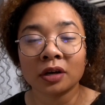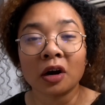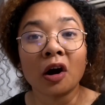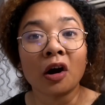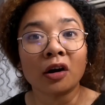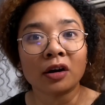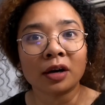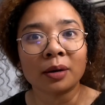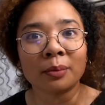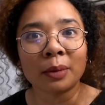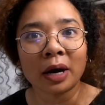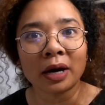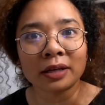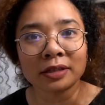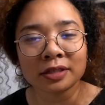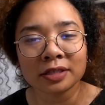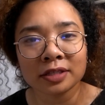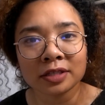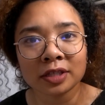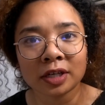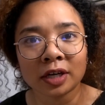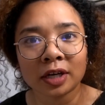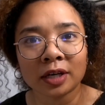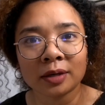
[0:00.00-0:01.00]
are a
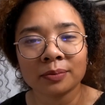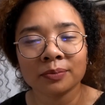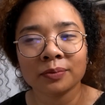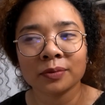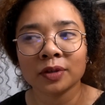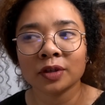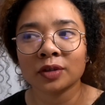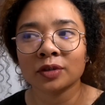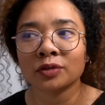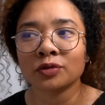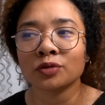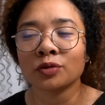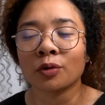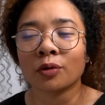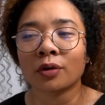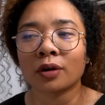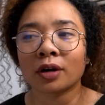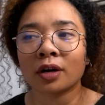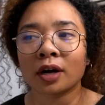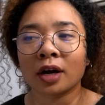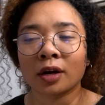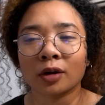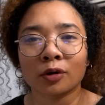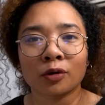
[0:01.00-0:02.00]
monster,
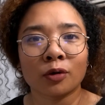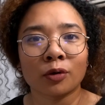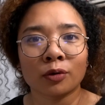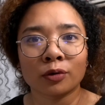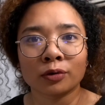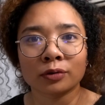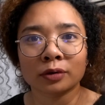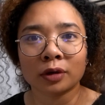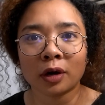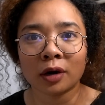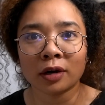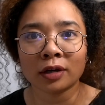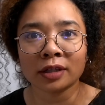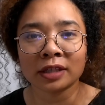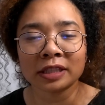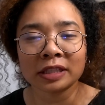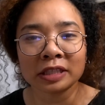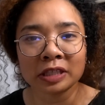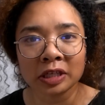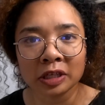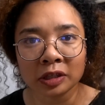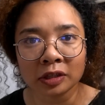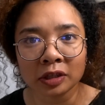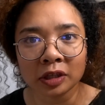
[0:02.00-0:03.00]
you're a
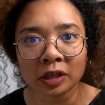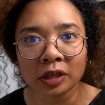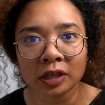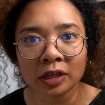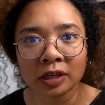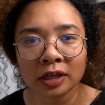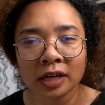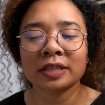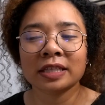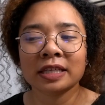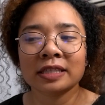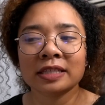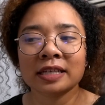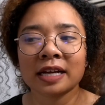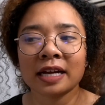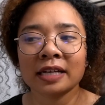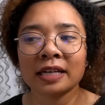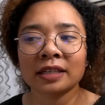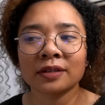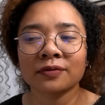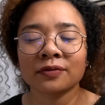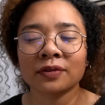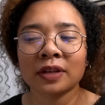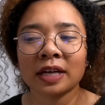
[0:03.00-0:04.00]
cold-hearted killer. It's
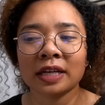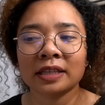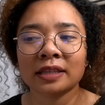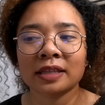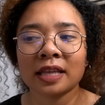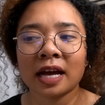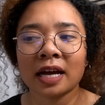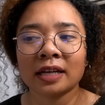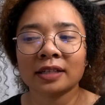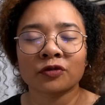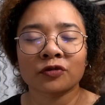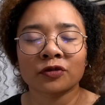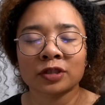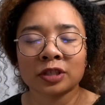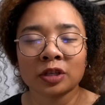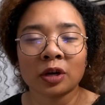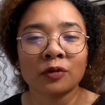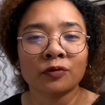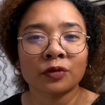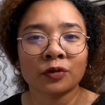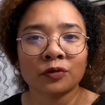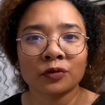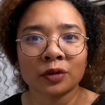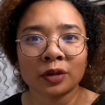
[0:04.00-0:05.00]
kind of like that
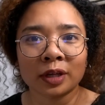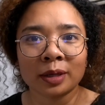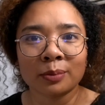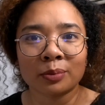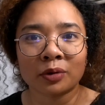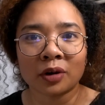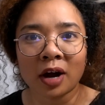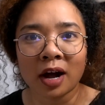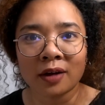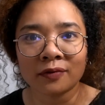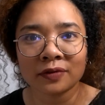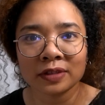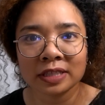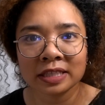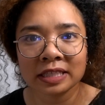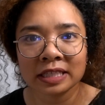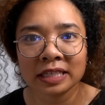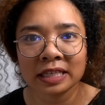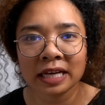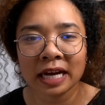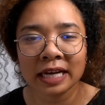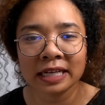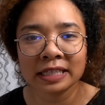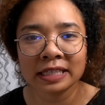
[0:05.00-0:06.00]
self-fulfilling
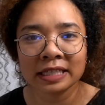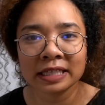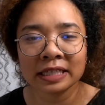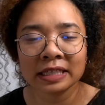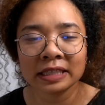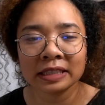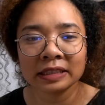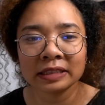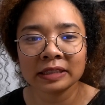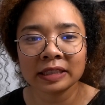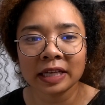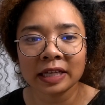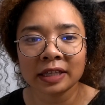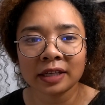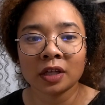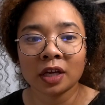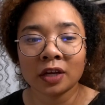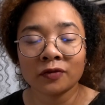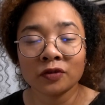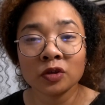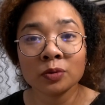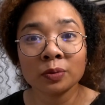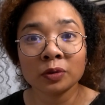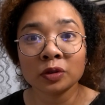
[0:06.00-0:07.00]
prophecy idea. Like,
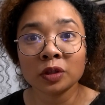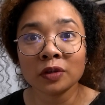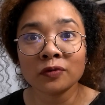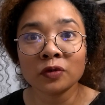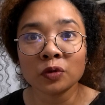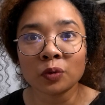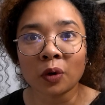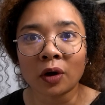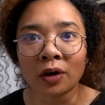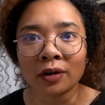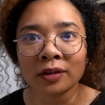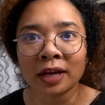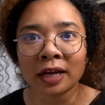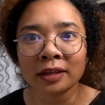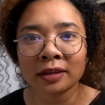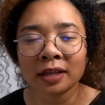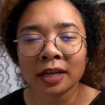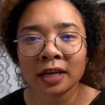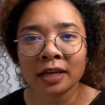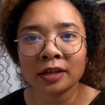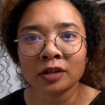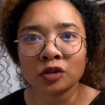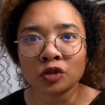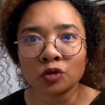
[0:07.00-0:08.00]
if you believe you are that
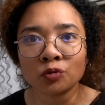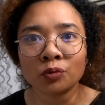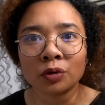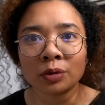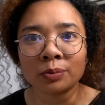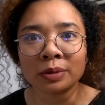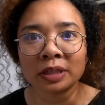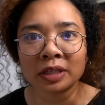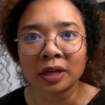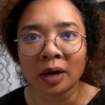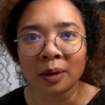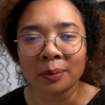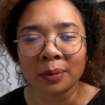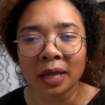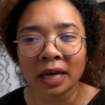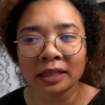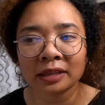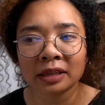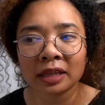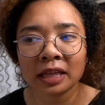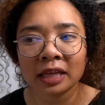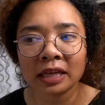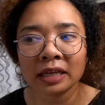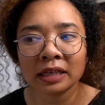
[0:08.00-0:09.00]
thing, you will become
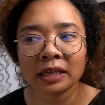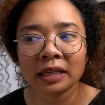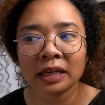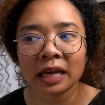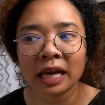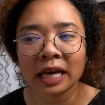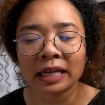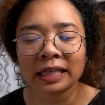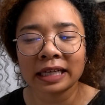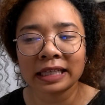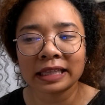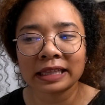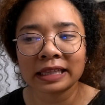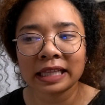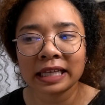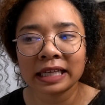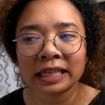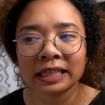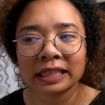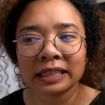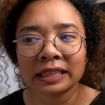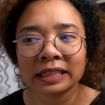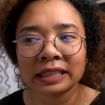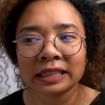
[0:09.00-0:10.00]
that thing. And I
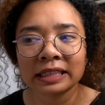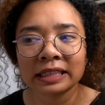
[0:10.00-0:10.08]
think